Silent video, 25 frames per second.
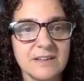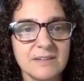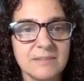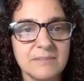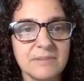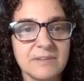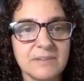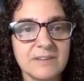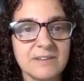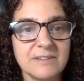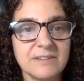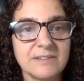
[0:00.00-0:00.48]

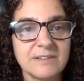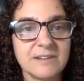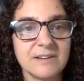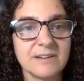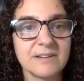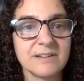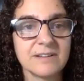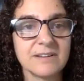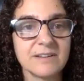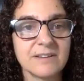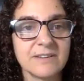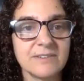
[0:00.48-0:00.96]
because
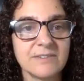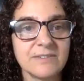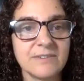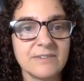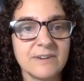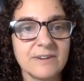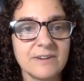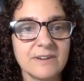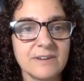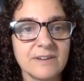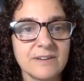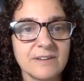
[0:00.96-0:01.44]
garlic is
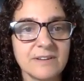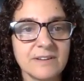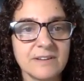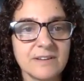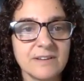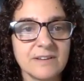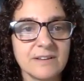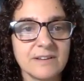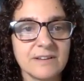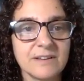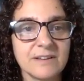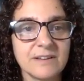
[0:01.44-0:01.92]
very
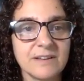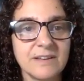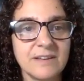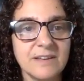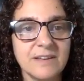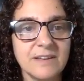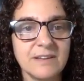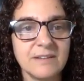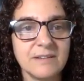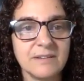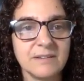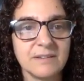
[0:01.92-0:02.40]

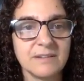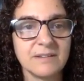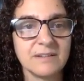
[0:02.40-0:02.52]
heat